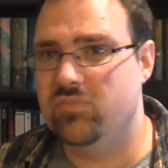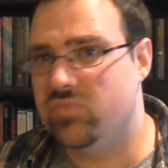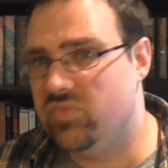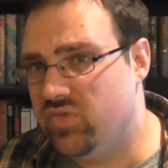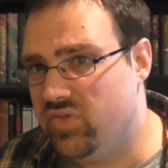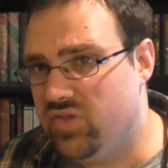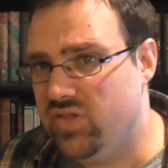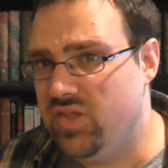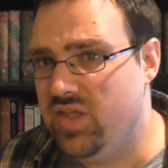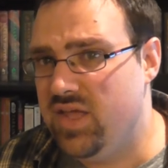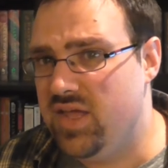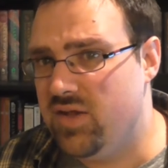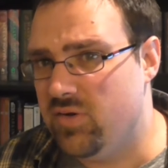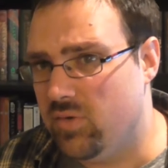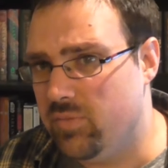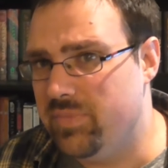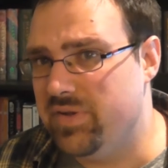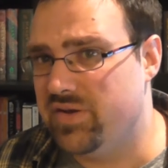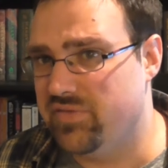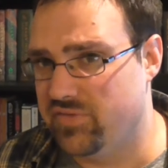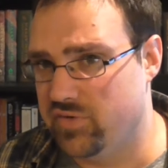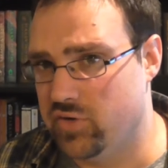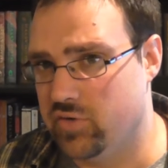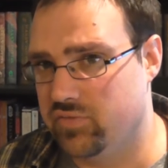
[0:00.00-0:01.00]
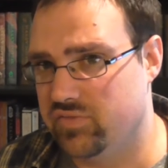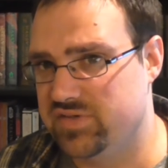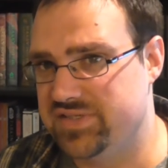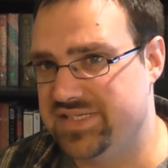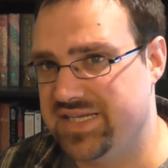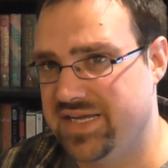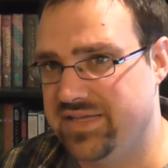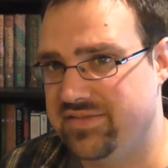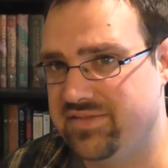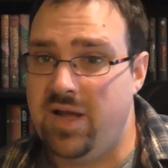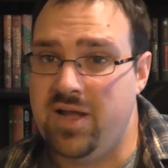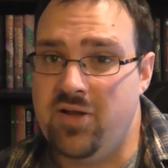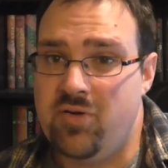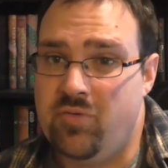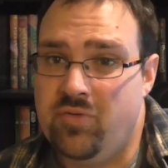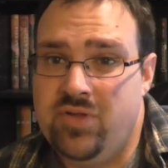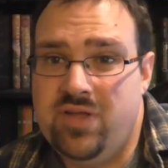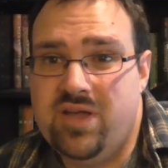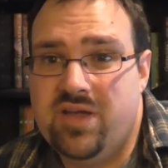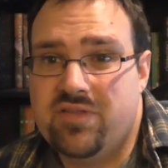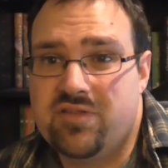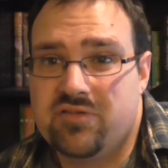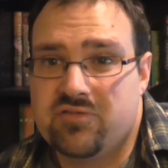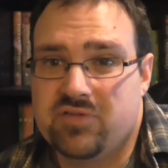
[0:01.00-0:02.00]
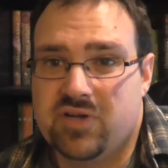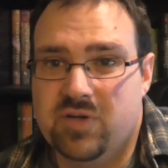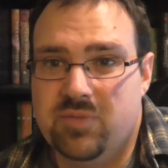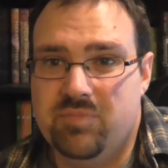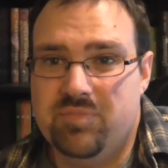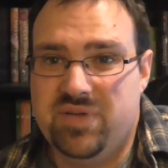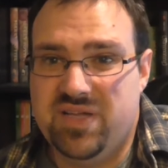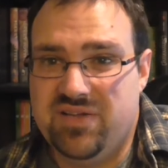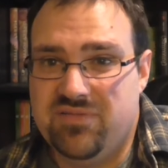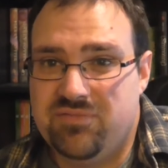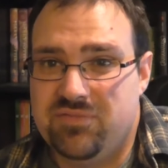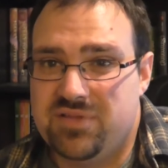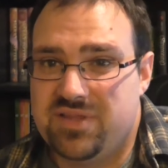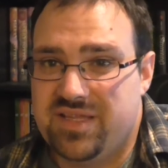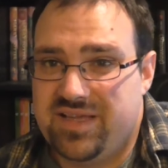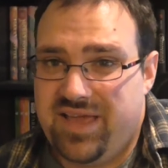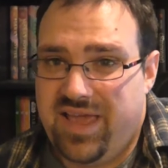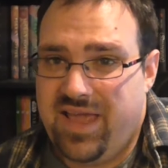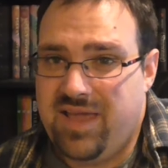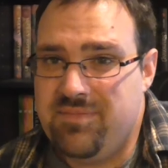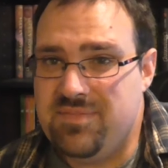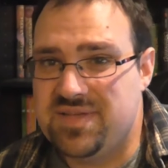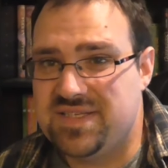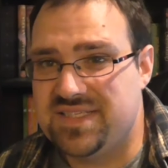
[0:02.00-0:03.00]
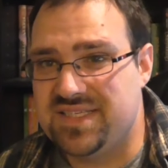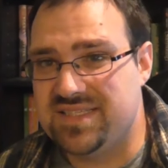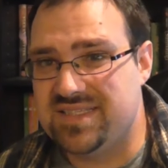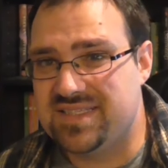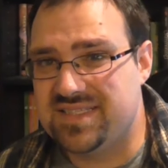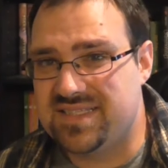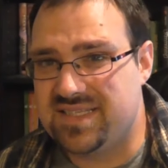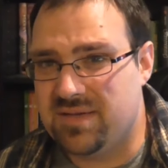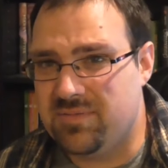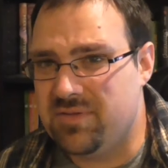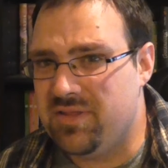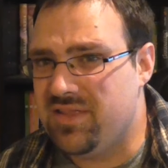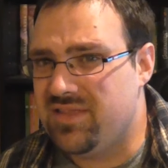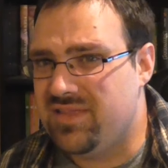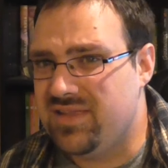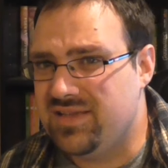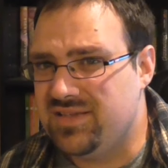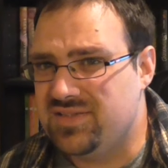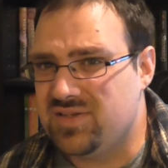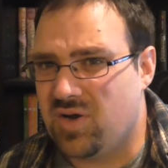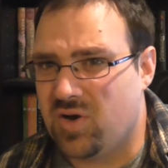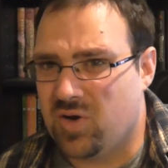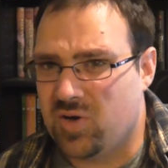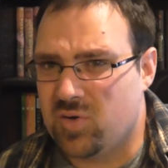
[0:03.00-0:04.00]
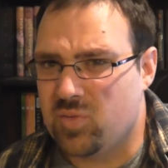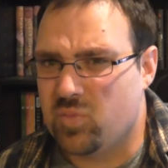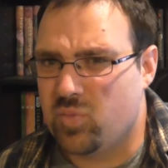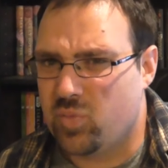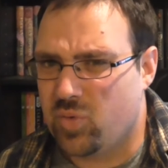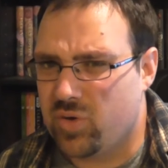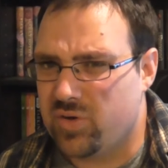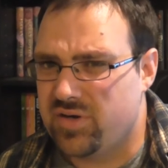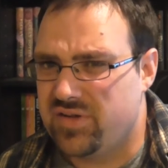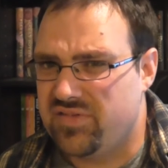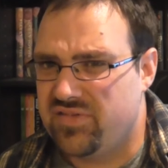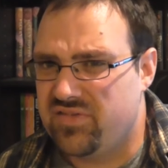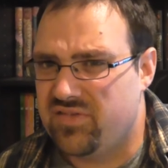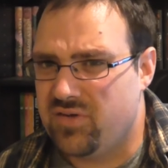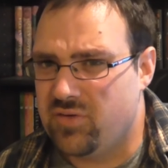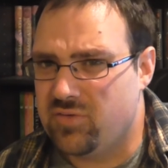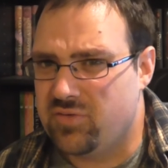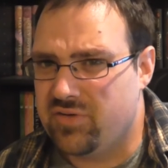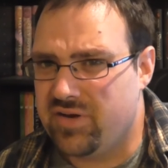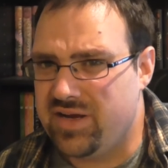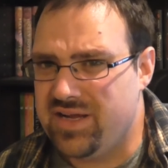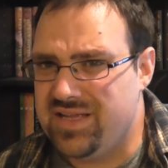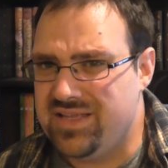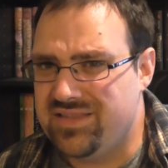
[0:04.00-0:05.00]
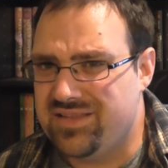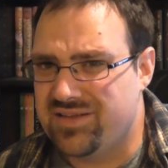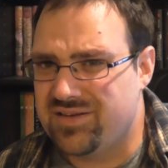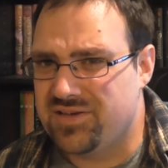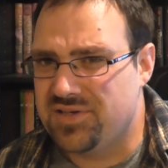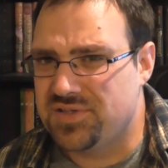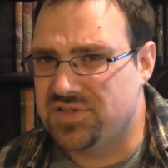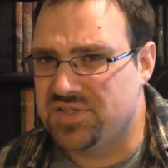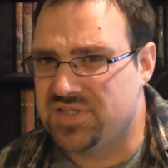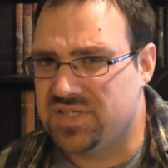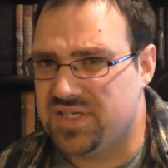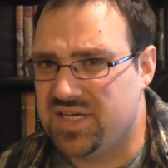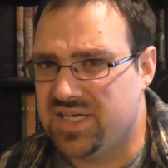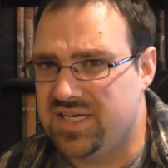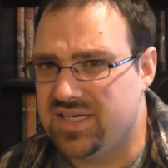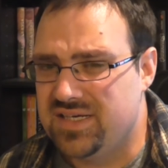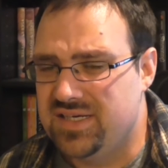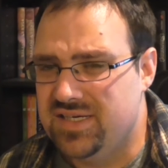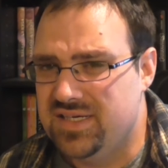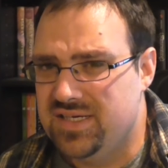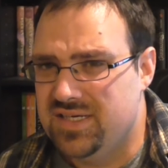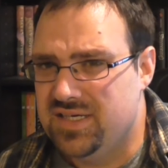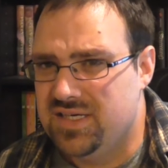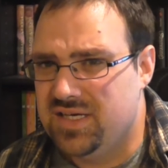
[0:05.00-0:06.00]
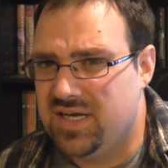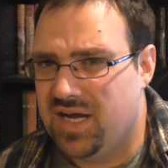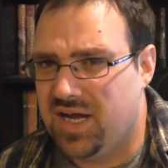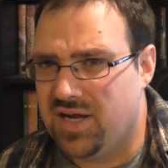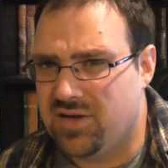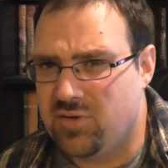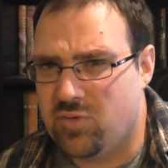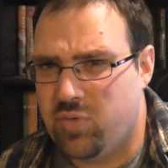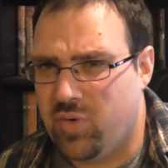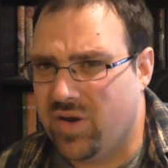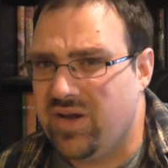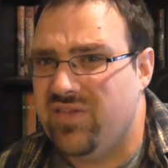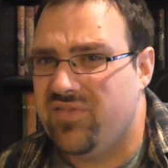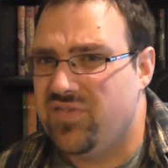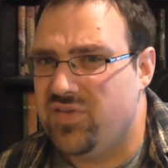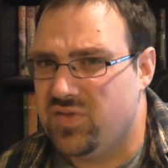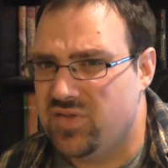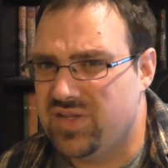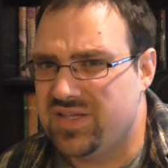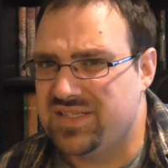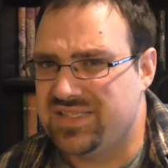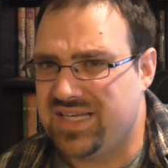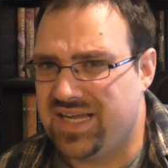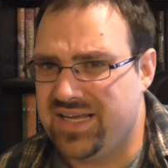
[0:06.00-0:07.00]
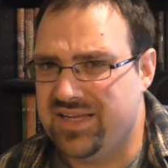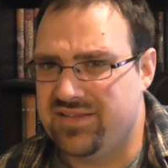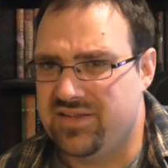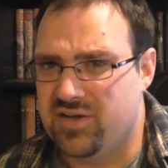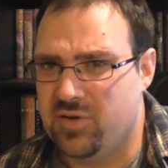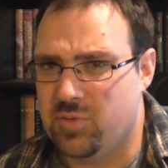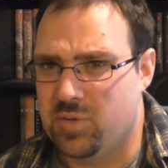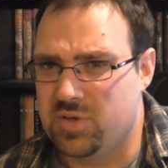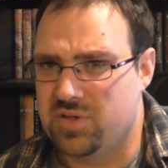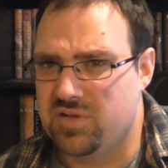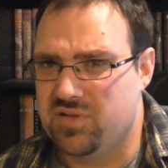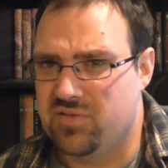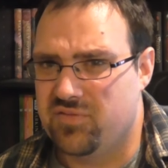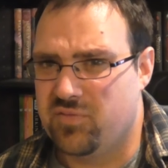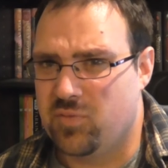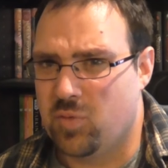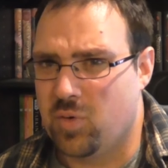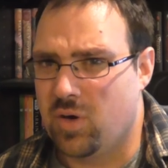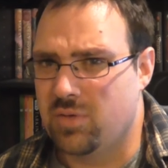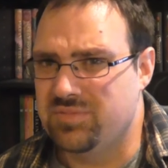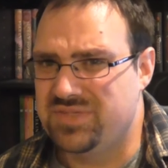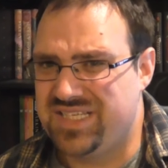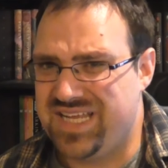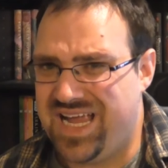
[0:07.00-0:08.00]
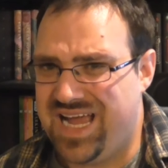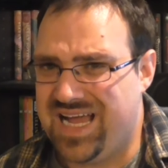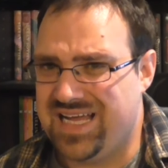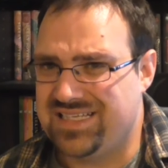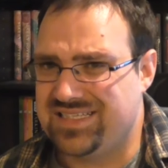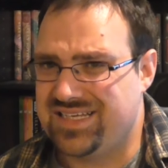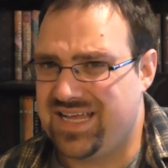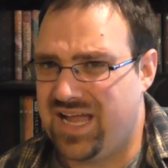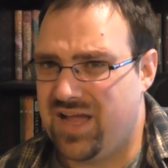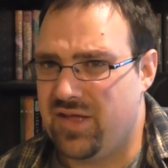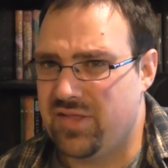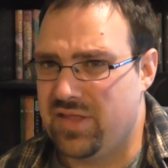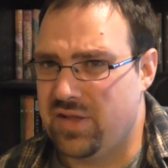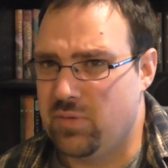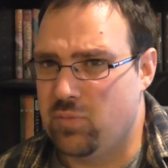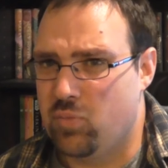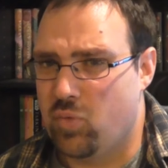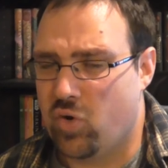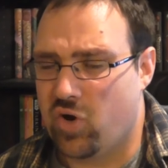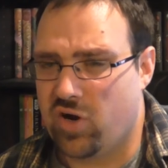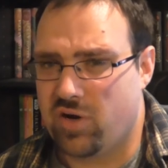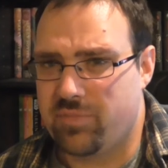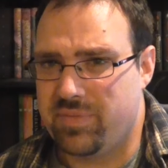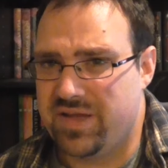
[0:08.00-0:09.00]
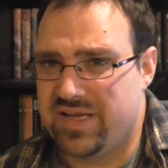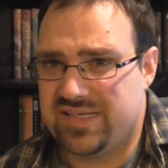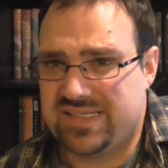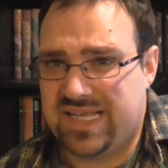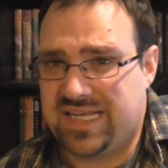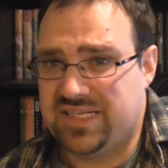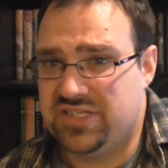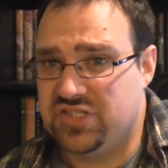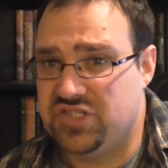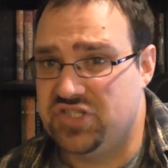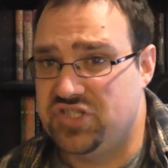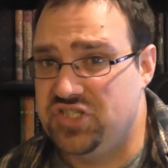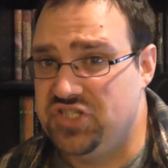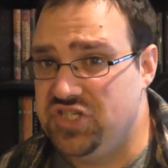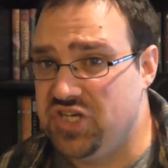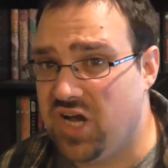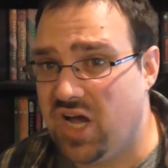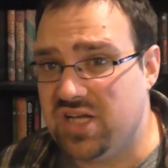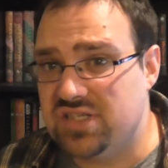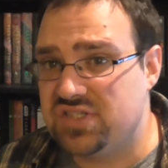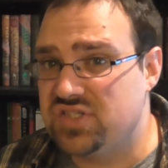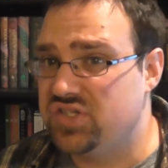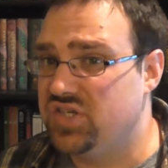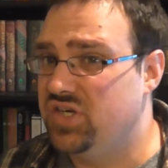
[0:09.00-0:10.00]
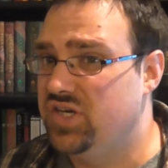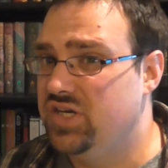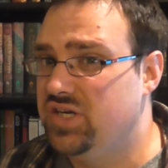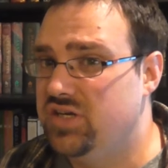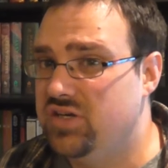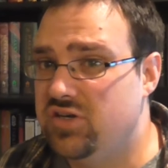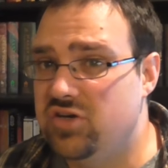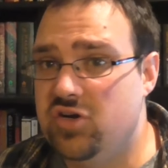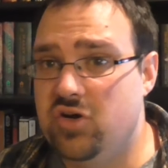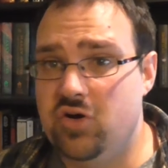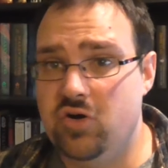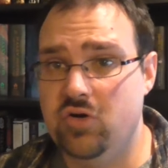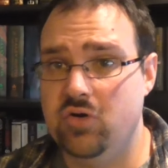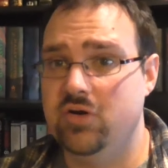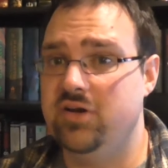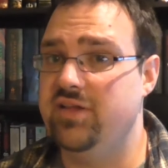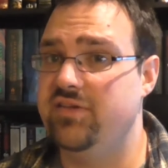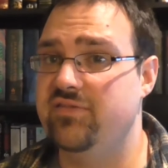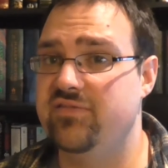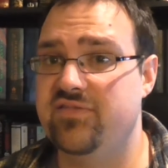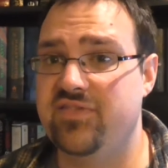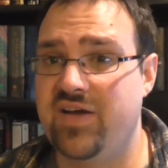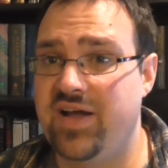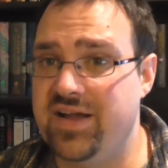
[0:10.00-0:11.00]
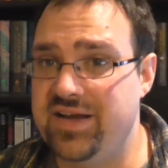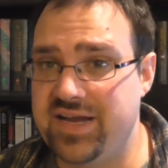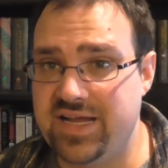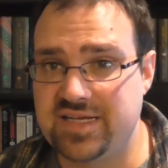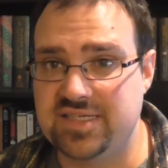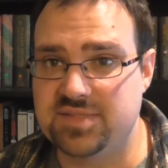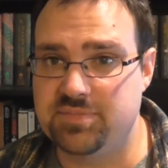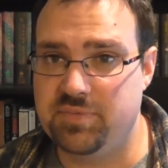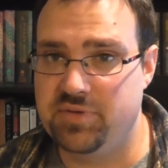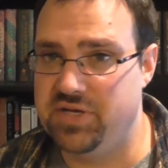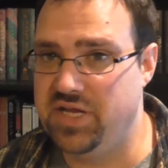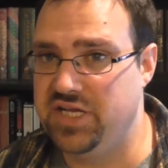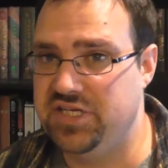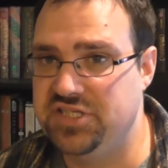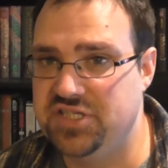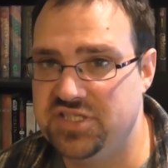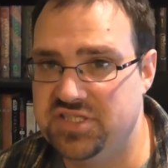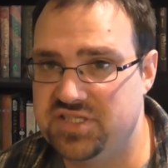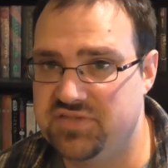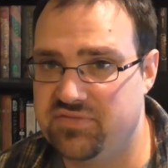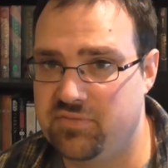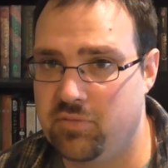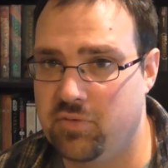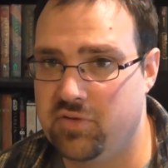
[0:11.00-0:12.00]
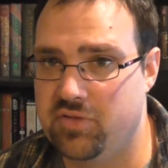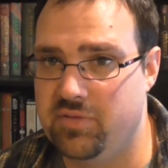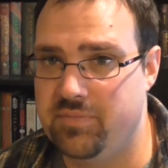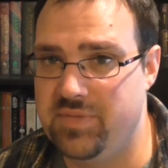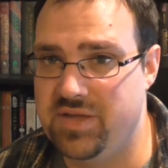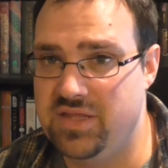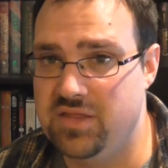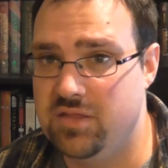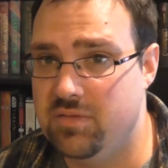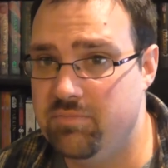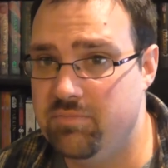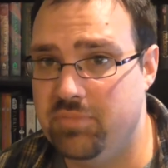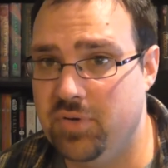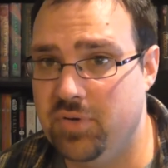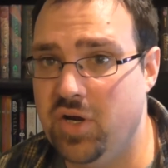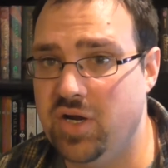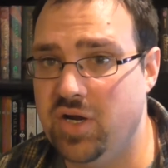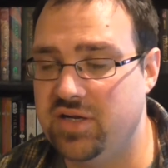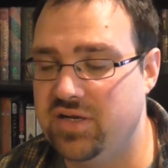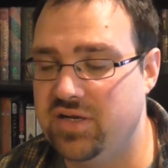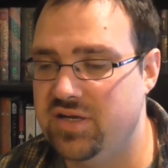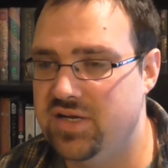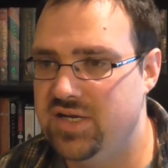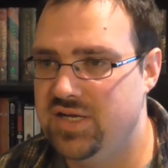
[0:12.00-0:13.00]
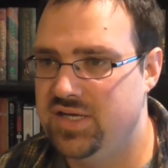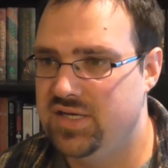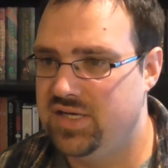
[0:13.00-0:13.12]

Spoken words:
little bit of an oversight. My only other real beef with the game is that some of the things aren't worded so great. There's quite a few things I had to go onto the forums to ask how they work because I just couldn't find explanations for them in the book.